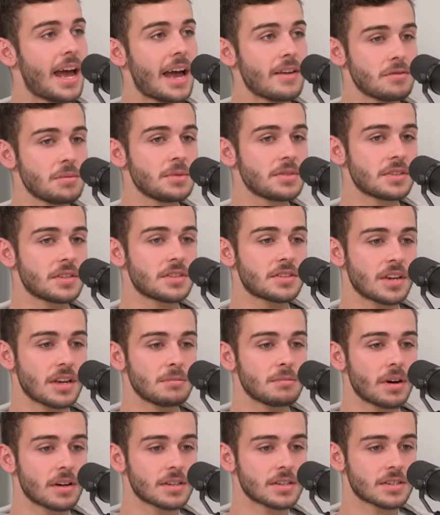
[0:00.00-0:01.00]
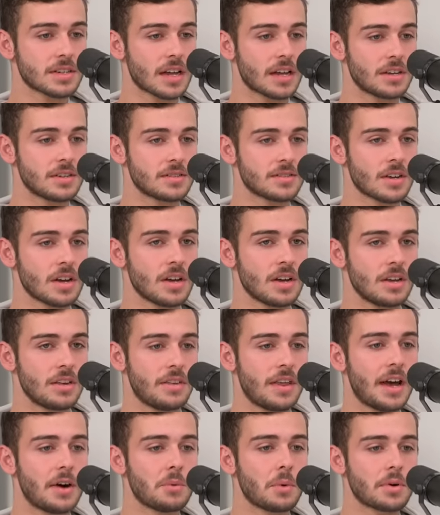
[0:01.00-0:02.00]
everyone's in the same mindset as
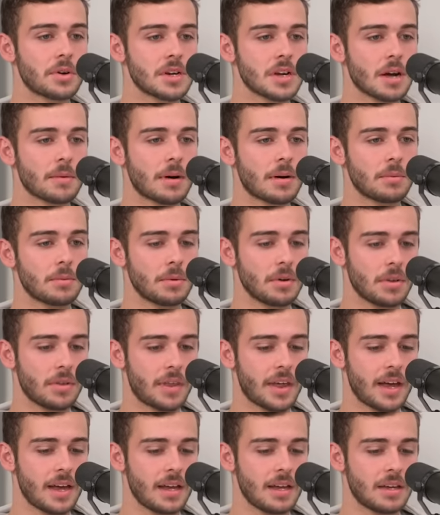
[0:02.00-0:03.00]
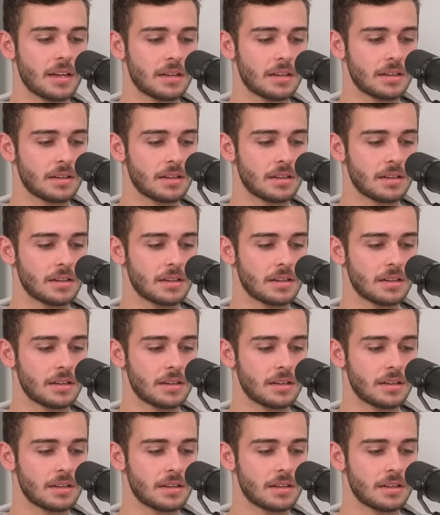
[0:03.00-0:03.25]
they're worrying about what they